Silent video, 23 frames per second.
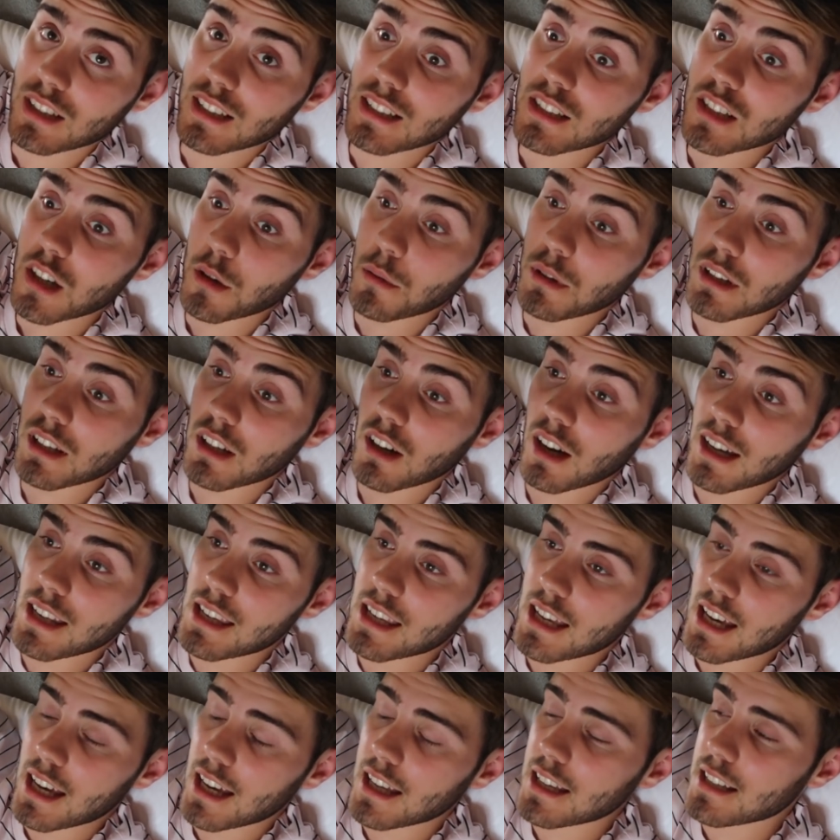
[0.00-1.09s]
that Zoe and I
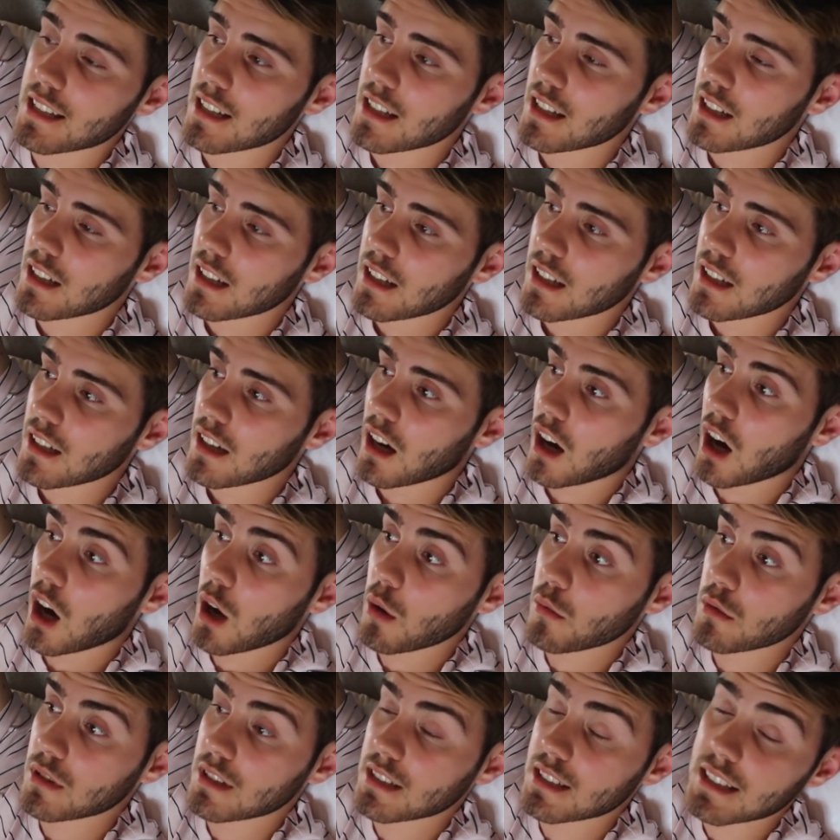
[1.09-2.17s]
did. I
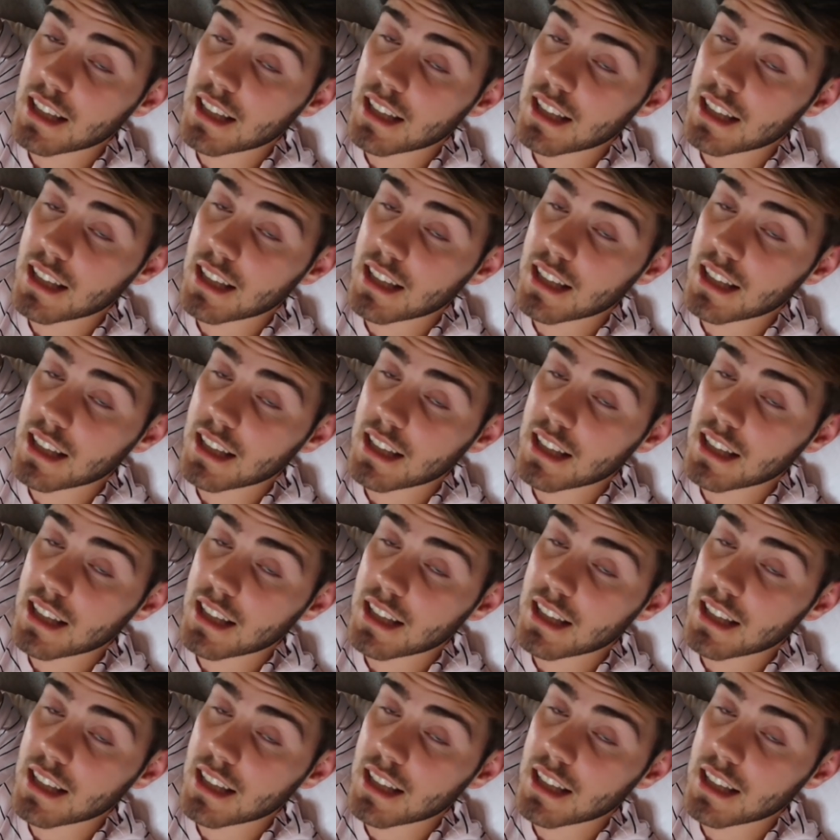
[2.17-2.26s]
was